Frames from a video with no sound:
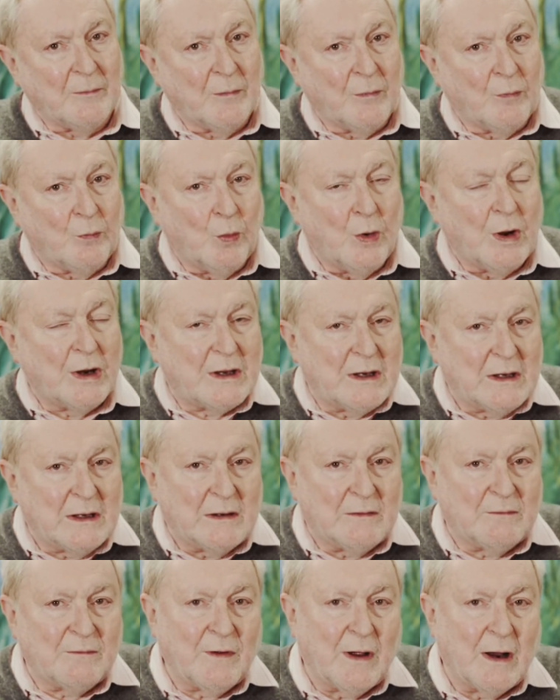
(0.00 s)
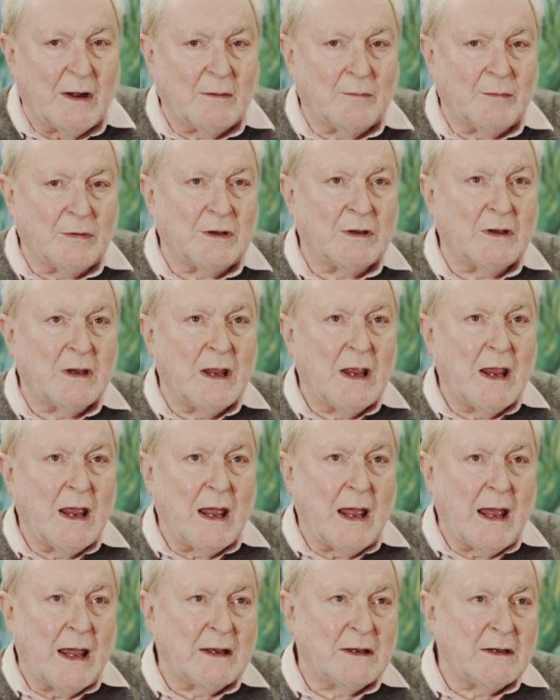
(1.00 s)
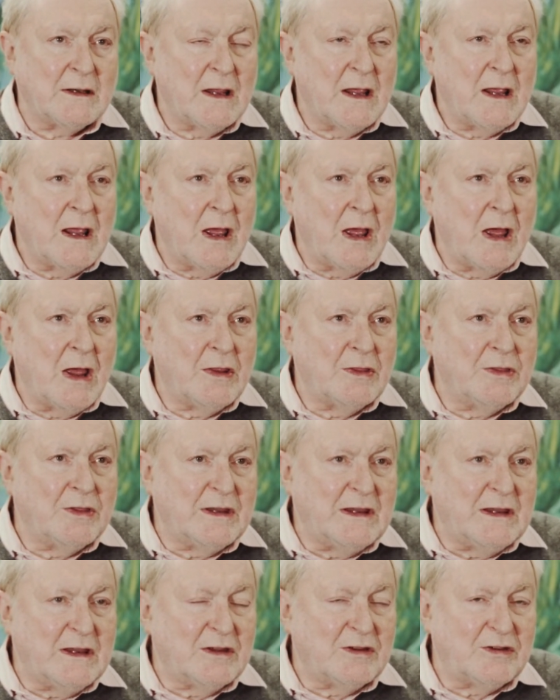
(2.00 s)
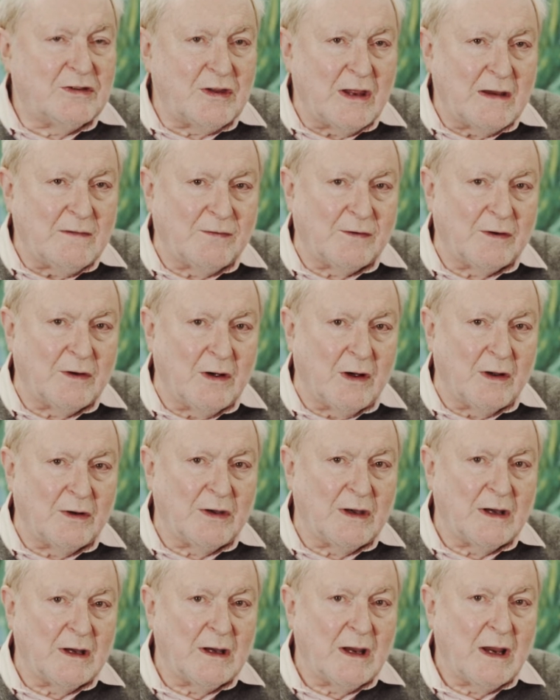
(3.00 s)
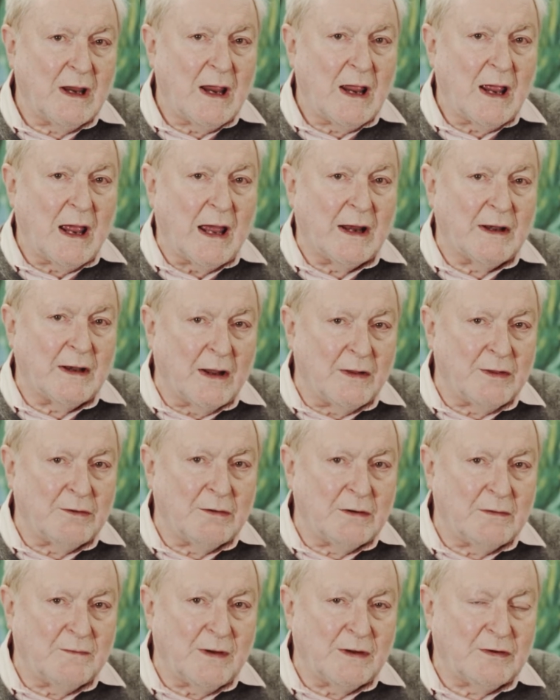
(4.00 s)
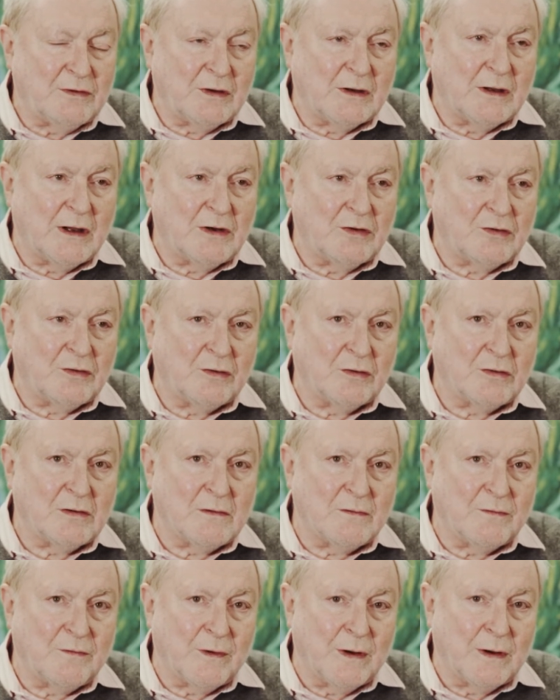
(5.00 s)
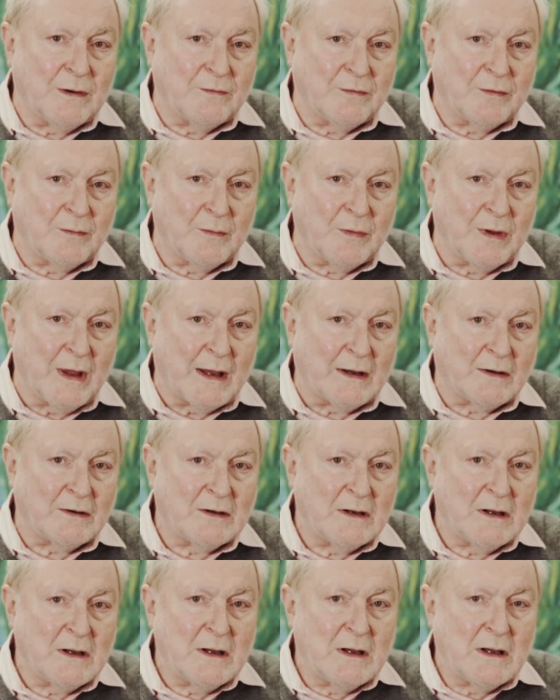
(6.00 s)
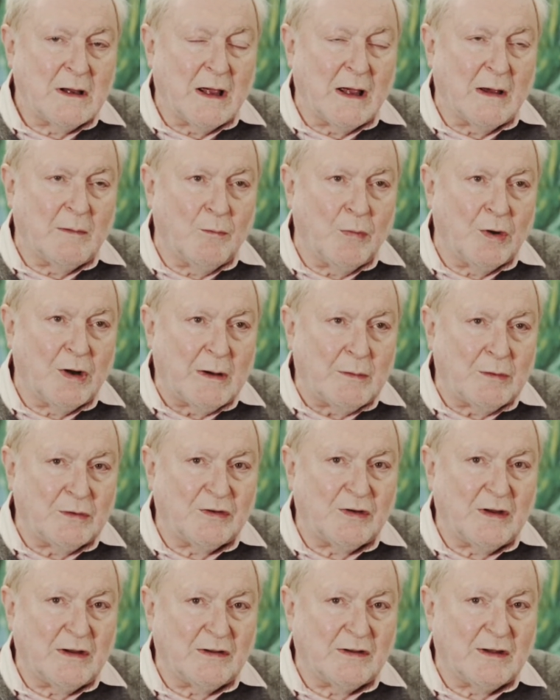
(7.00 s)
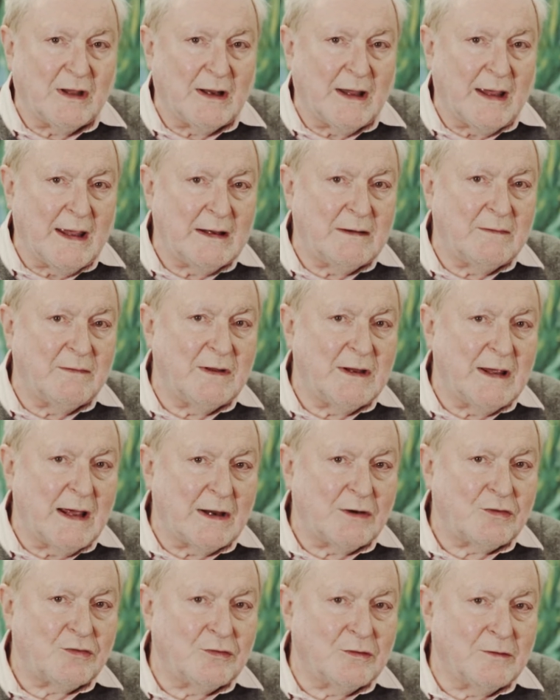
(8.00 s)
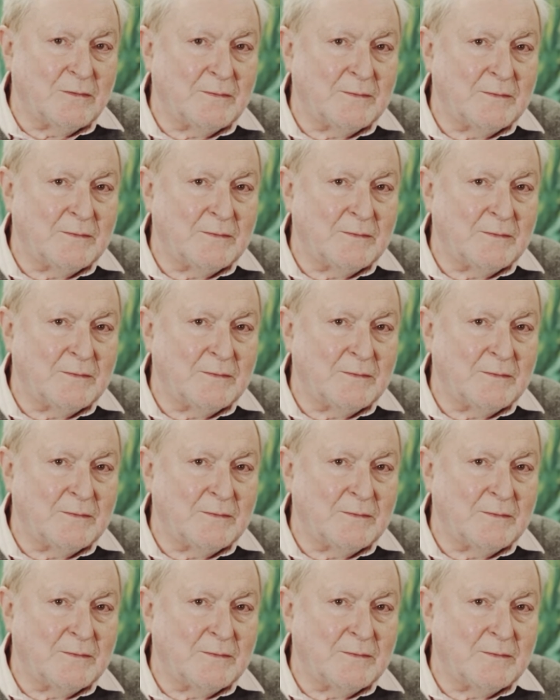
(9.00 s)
working environment, and the safeguarding and other investigations that flow from that. And what I would say is get ahead of the action.